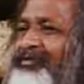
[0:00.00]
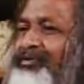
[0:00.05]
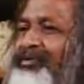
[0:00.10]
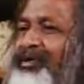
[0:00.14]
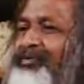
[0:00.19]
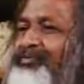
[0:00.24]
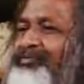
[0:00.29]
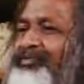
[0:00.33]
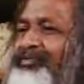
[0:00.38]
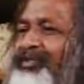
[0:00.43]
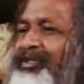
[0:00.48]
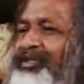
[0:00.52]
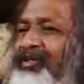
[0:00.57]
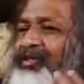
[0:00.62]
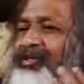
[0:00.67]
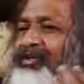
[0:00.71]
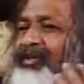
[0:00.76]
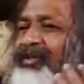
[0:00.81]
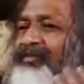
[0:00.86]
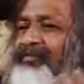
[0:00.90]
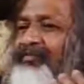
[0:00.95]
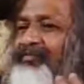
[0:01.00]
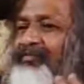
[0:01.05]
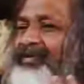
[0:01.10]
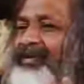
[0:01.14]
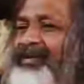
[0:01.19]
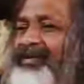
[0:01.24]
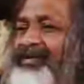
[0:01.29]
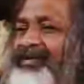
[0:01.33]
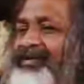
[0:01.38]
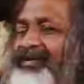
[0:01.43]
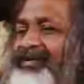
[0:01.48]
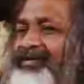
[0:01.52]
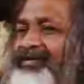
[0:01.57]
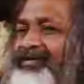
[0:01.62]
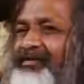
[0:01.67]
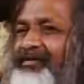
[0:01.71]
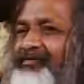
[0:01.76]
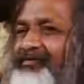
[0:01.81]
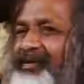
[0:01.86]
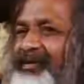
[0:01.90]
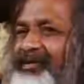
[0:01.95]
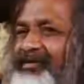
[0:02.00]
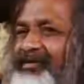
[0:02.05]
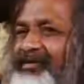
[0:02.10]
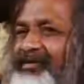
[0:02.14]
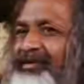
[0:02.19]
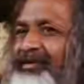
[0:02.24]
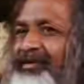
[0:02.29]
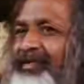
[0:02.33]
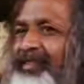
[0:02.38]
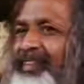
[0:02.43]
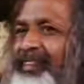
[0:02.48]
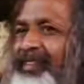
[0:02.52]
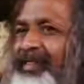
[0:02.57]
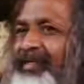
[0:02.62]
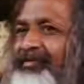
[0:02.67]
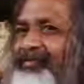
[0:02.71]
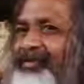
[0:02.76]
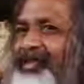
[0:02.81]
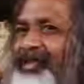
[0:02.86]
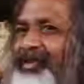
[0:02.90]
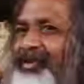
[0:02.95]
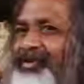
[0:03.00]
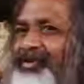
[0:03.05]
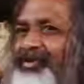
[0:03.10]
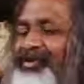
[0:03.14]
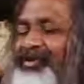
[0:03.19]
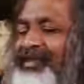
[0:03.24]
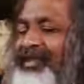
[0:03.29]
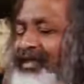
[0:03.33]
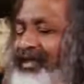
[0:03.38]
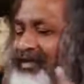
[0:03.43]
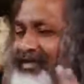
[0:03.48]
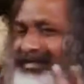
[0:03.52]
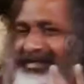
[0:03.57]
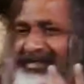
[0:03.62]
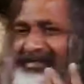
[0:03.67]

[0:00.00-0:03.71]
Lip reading: Something effortless, but they know that